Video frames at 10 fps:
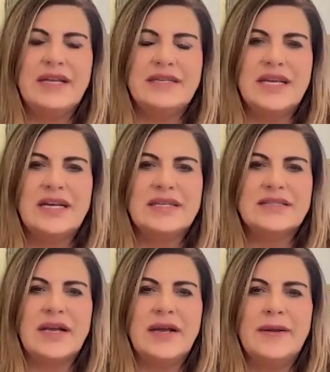it
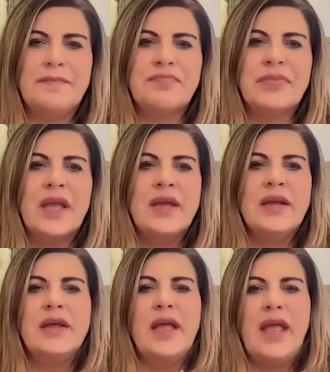does. Um,
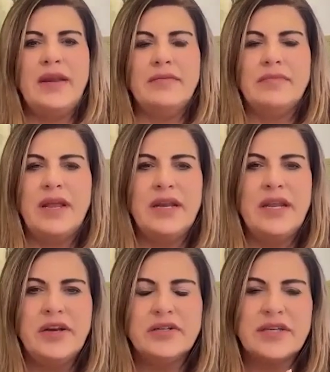and and
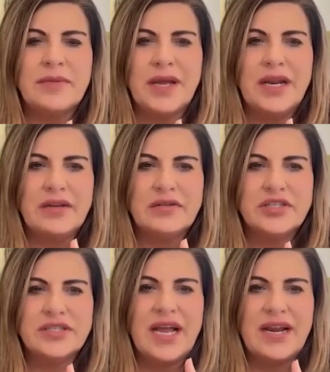here's I'm going to
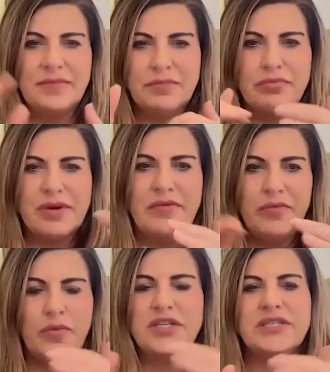just kind of
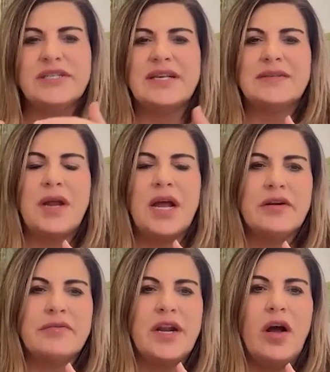brief what she says. I'm not
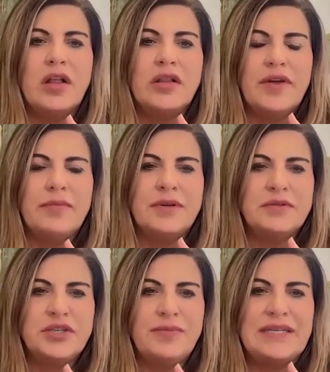going to read all of it,
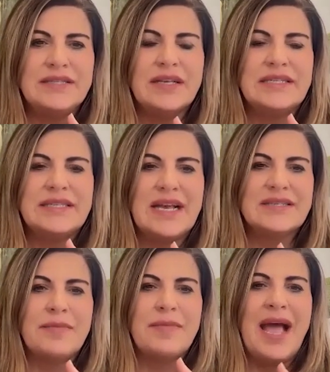but she basically
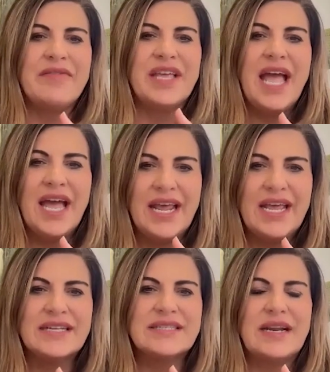says I'm having
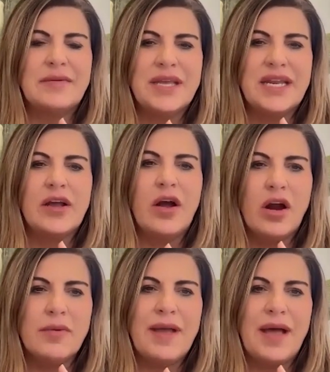headaches and I'm getting
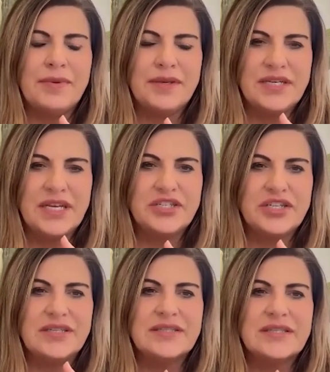heart
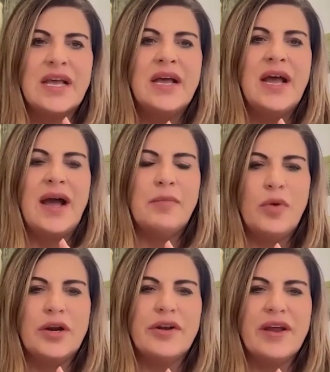palpitations. I'm
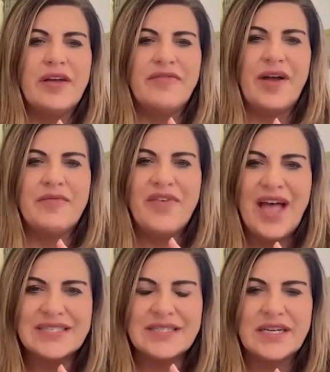wondering if I'm
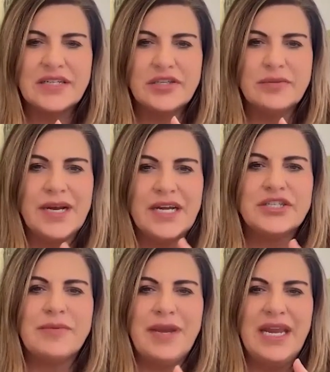fasting too
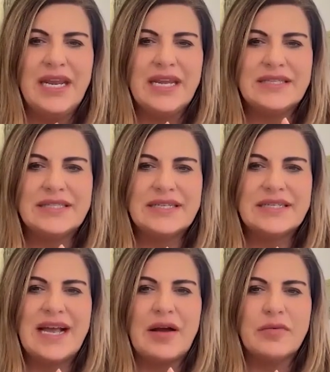much. I'm eating in
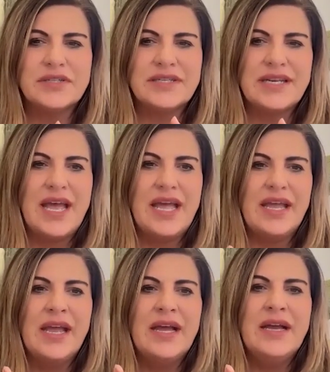6 hours a
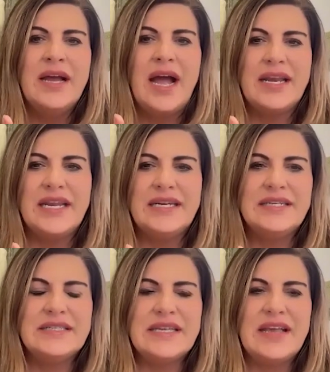day. I need
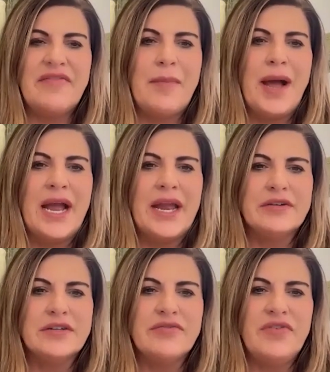to see if I'm
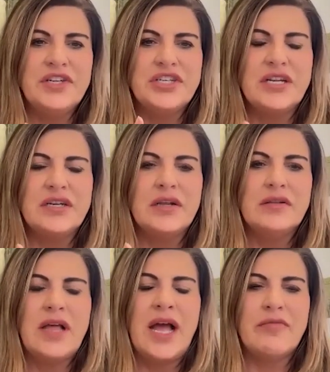iron deficient.
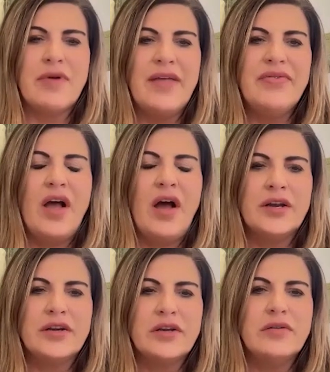I read
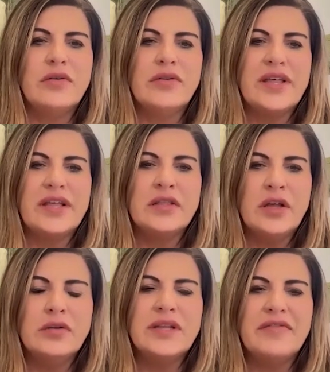on Google that
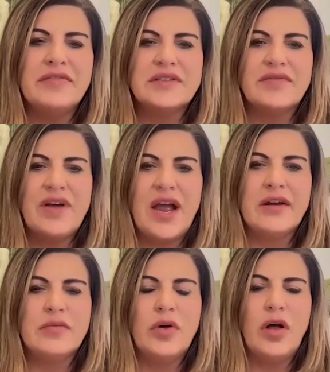low levels of
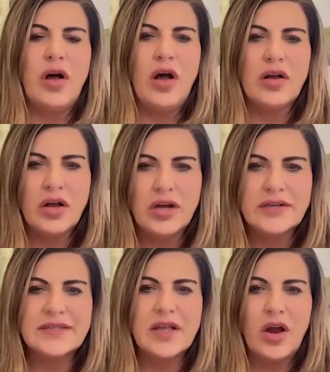iron will
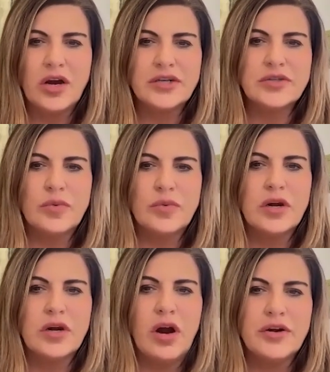cause the heart to
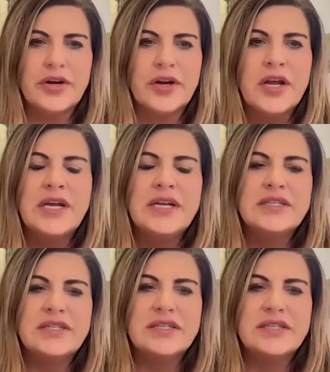work harder to